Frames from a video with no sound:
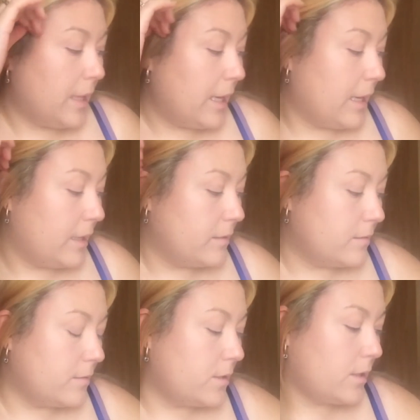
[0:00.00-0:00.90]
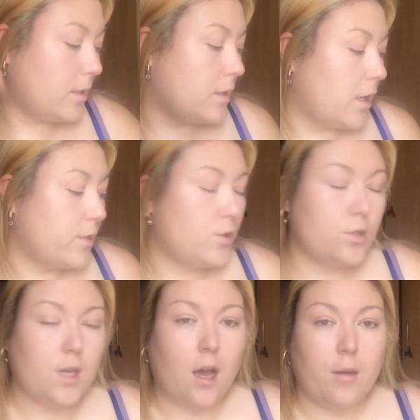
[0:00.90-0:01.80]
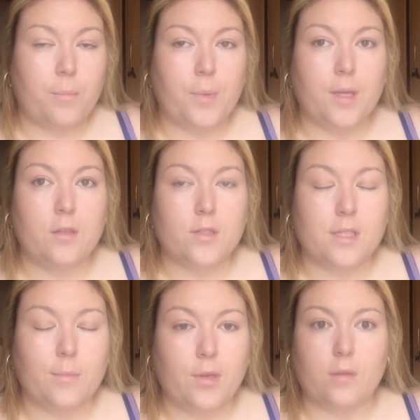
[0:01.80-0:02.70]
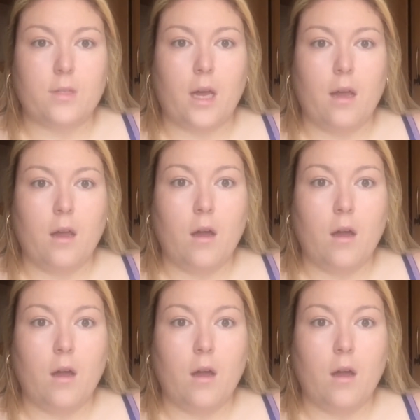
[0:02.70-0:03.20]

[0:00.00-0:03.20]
and I stood up, looked in the mirror, and I was like,